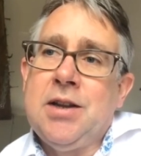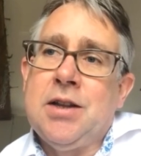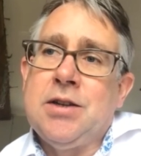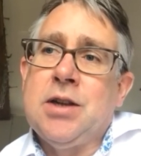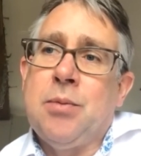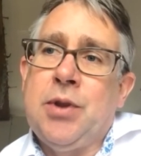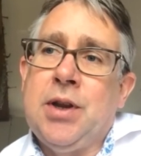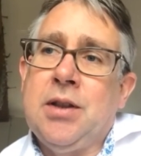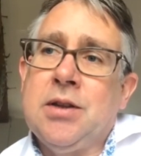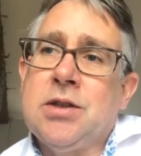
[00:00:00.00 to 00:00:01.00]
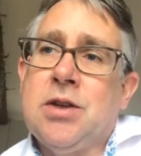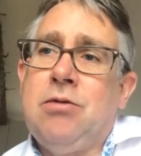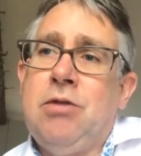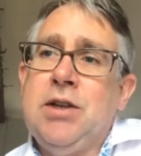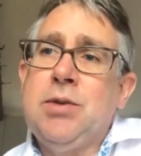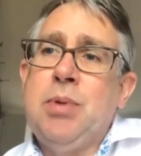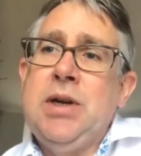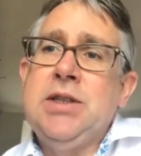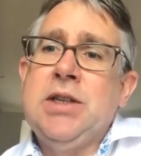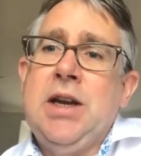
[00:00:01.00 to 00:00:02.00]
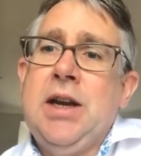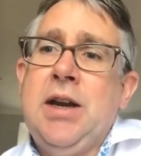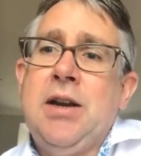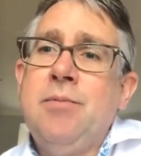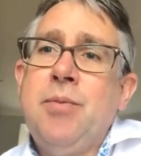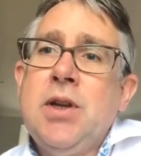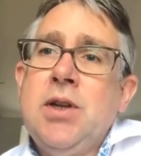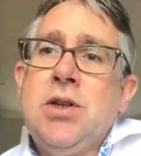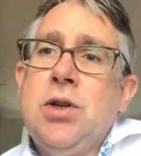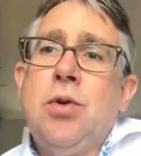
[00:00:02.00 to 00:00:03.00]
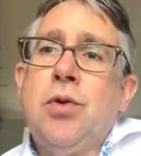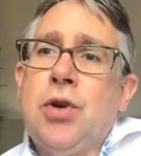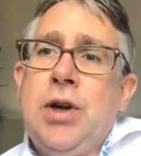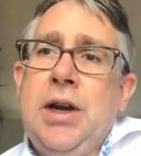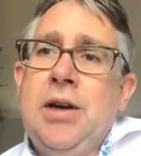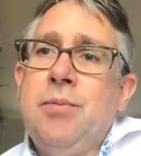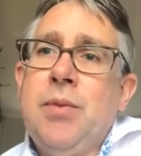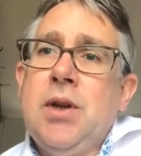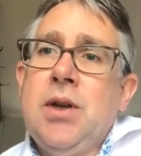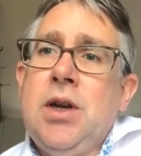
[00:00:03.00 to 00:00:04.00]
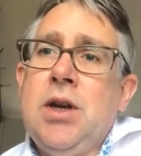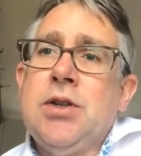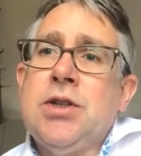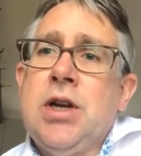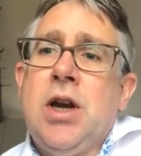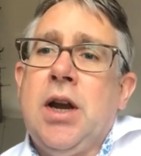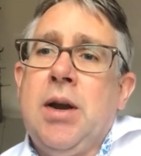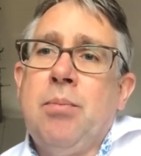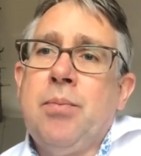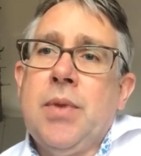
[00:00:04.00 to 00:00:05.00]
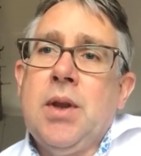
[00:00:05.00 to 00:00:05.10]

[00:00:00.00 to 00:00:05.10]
than something that's going to reach PC in 2 or 3 years' time.